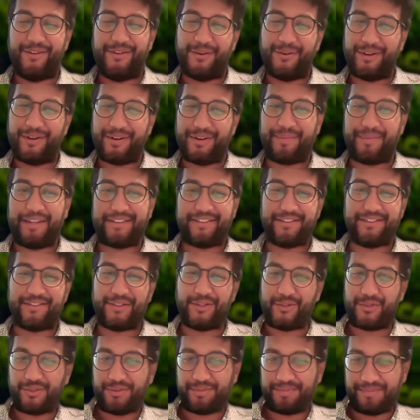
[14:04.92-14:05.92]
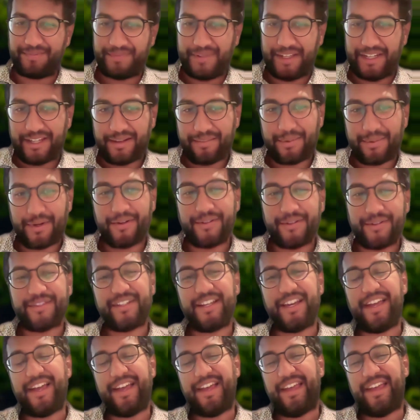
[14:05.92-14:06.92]
at your org makes a social media
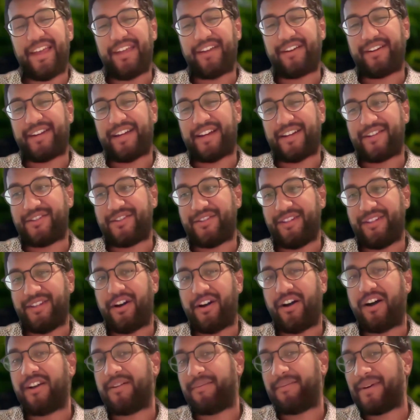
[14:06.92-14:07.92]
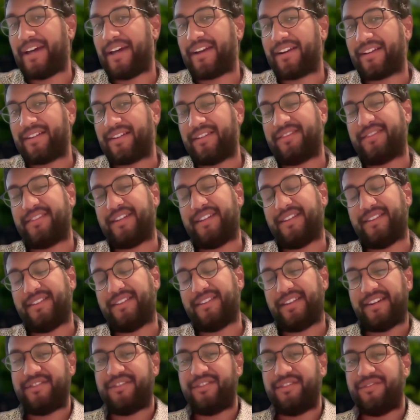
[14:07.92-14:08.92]
post. It could actually automatically
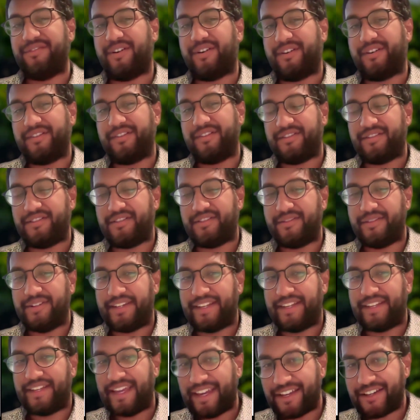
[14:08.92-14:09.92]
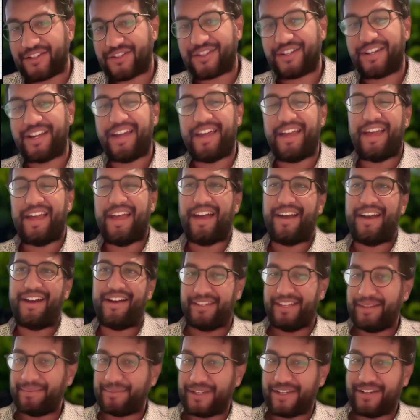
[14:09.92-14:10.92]
send that to volunteers to engage
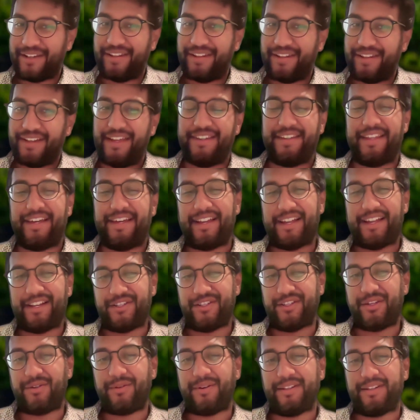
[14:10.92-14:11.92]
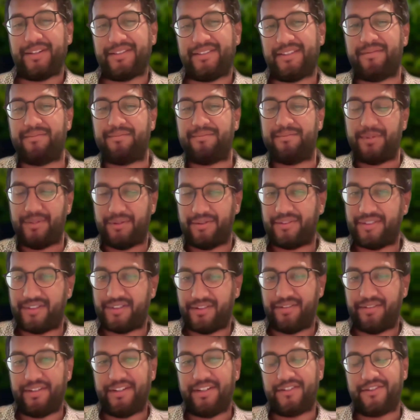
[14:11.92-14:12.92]
as an email. And then that actually creates a
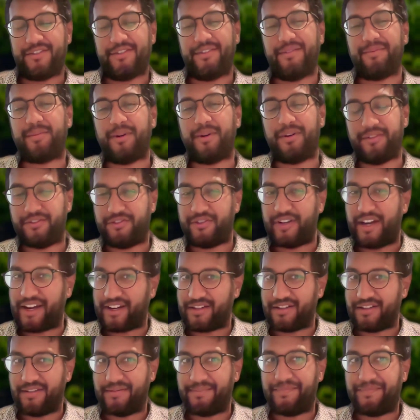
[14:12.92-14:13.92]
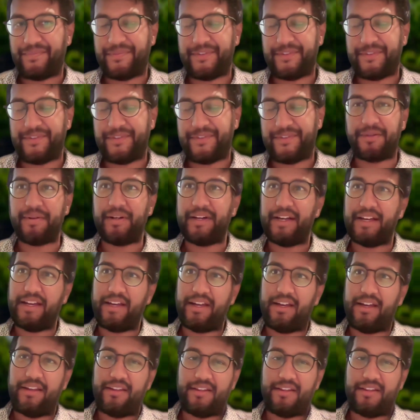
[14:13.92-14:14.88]
boost to initial post traction. So